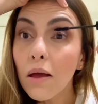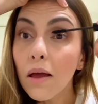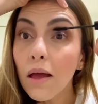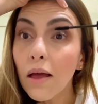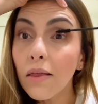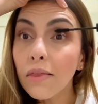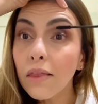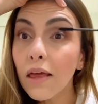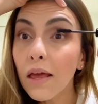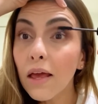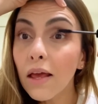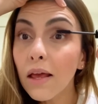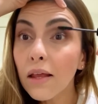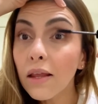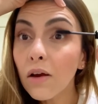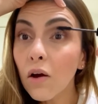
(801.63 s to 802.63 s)
And
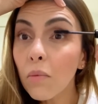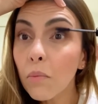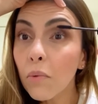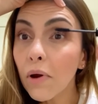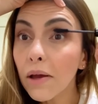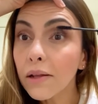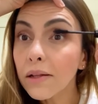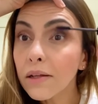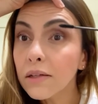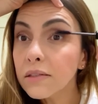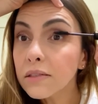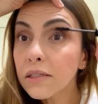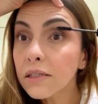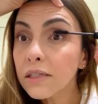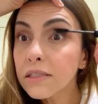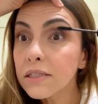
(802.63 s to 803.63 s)
then I got pregnant
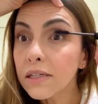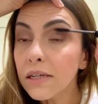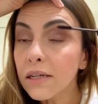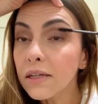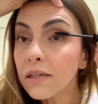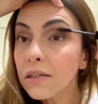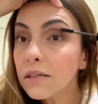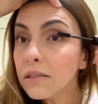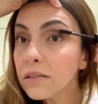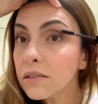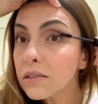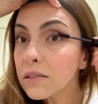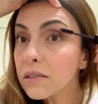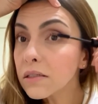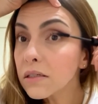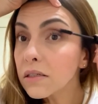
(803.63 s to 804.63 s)
and I
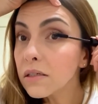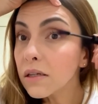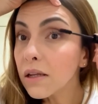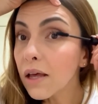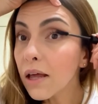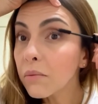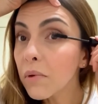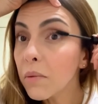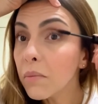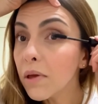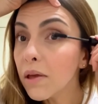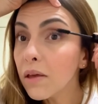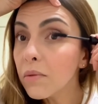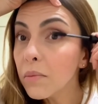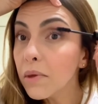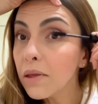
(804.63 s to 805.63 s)
didn't. And I had my
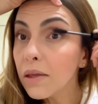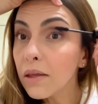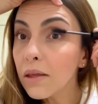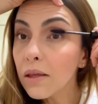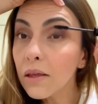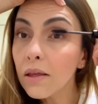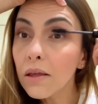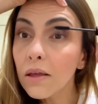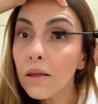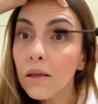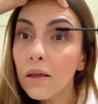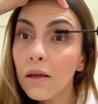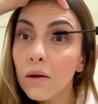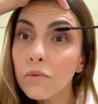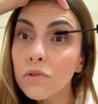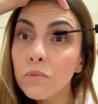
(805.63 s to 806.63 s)
baby,
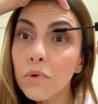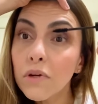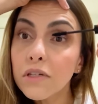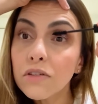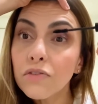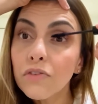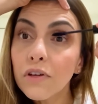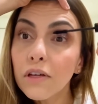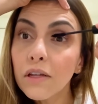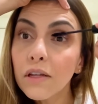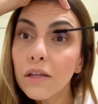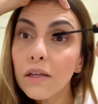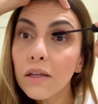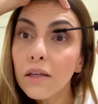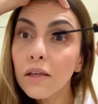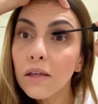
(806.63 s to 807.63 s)

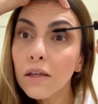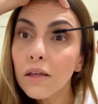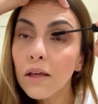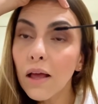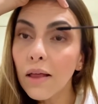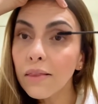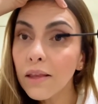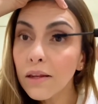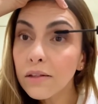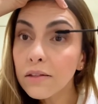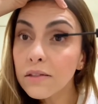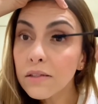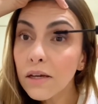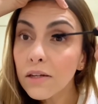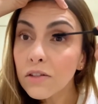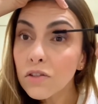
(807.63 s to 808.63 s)
breastfeeding. And then I
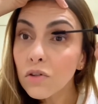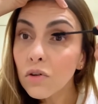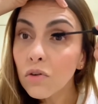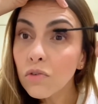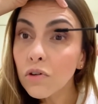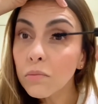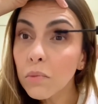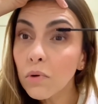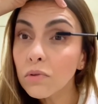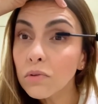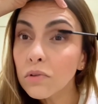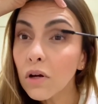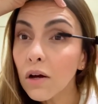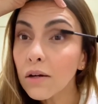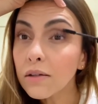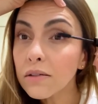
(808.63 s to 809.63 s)
decided to go for
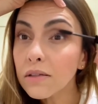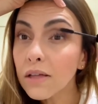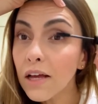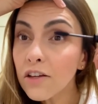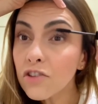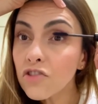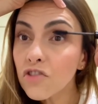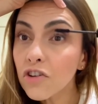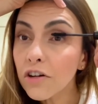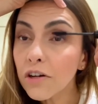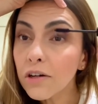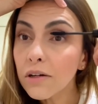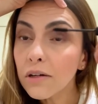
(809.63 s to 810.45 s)
Botox last year.